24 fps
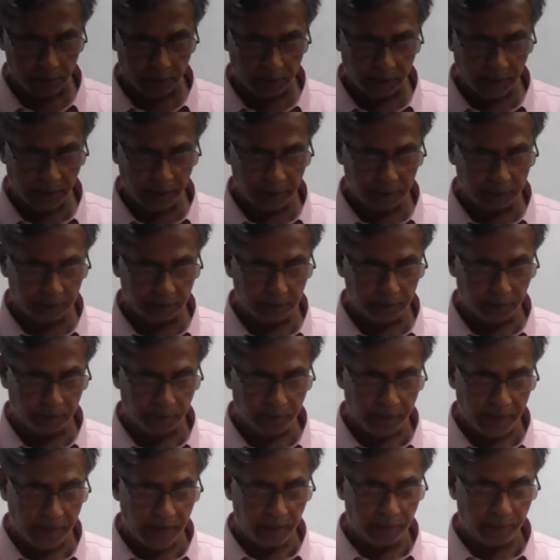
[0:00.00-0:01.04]
Then the
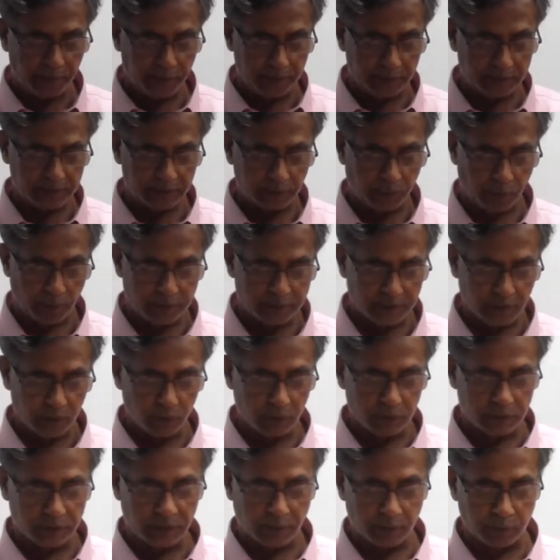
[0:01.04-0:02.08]
real professor who
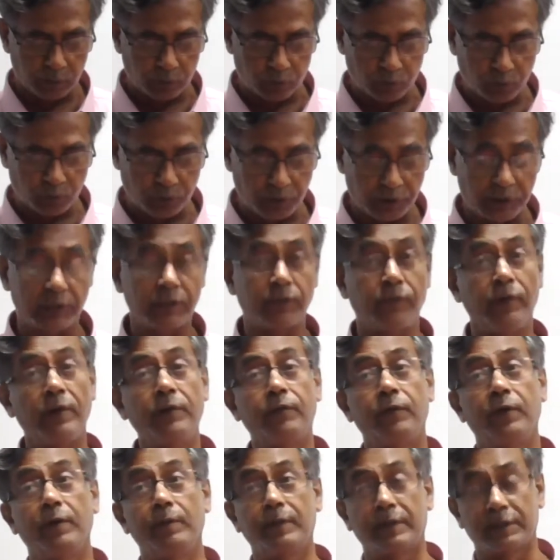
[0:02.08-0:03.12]
was supposed to teach is a very
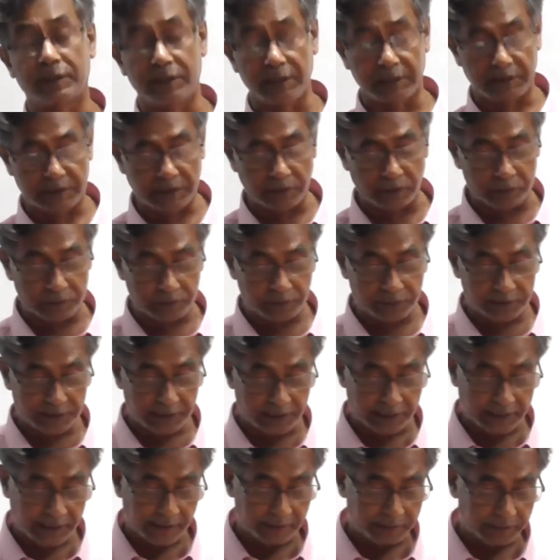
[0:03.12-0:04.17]
famous distinguished
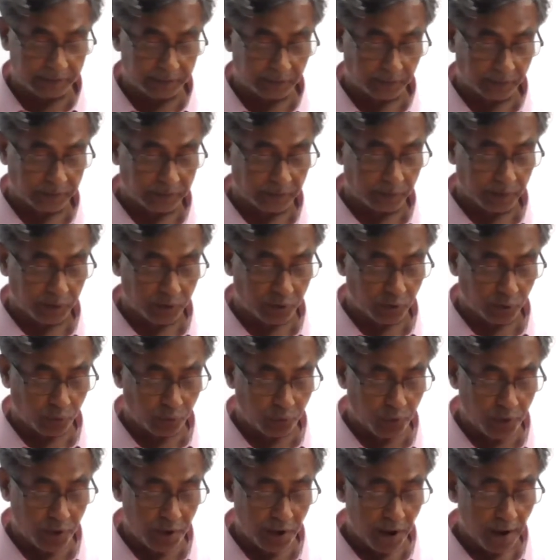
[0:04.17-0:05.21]
physical chemist, Professor May
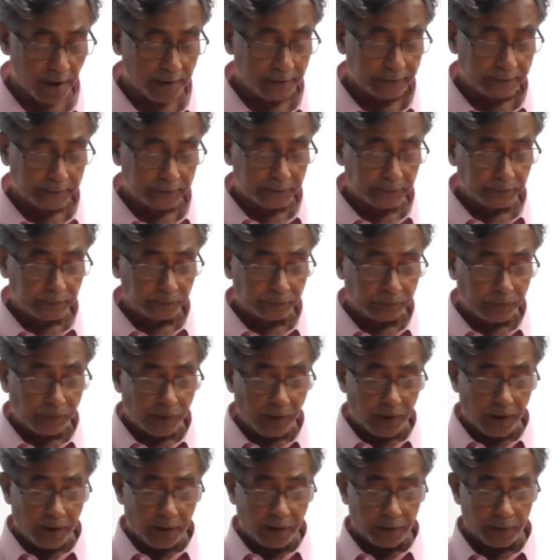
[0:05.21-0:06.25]
Chaudhary,
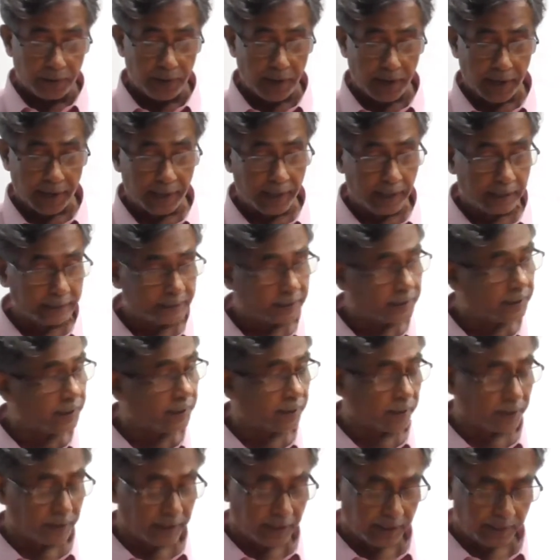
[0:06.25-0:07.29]
died last
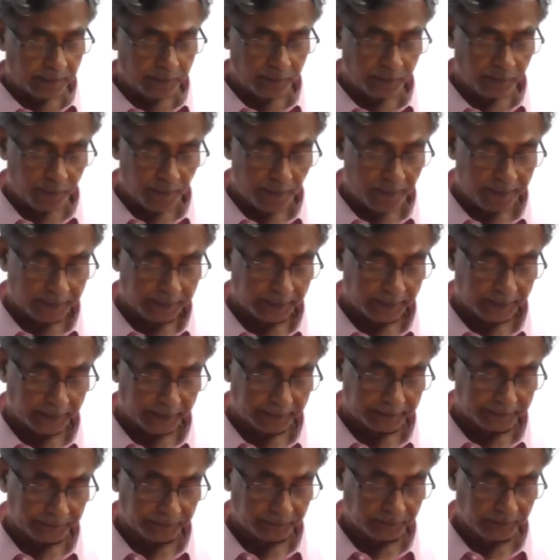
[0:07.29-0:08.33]
year, a year before.
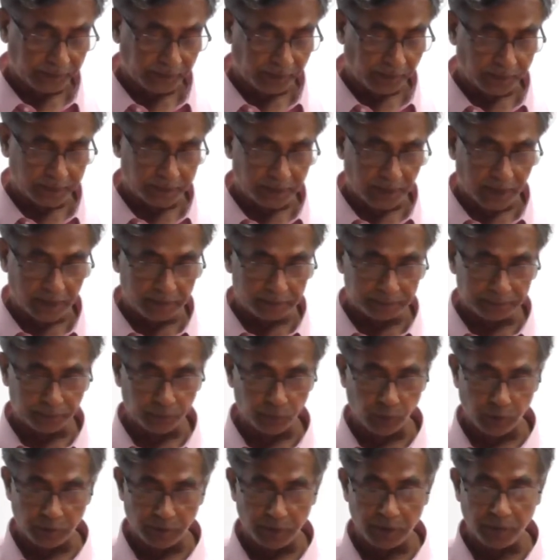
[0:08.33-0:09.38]
We were
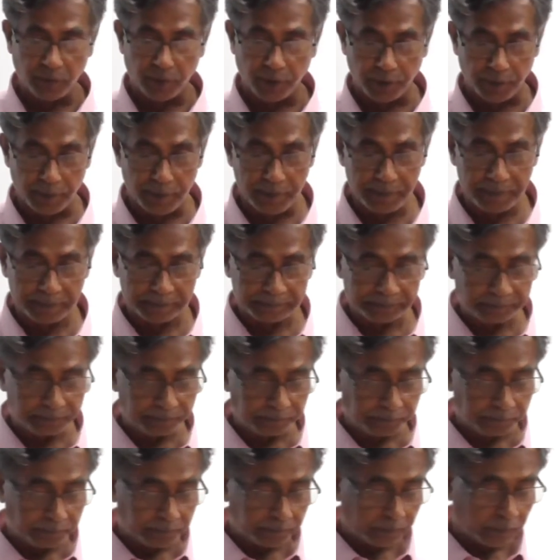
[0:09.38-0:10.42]
very fond of him,
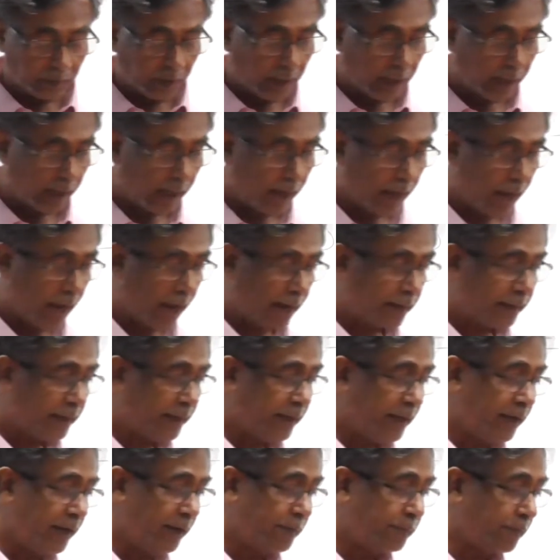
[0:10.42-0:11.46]
and
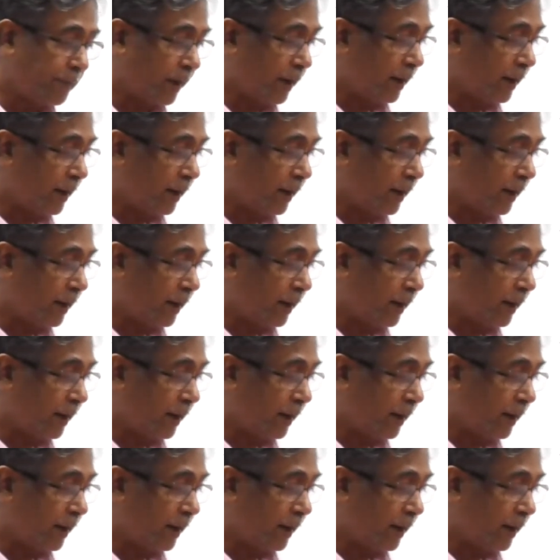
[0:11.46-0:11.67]
he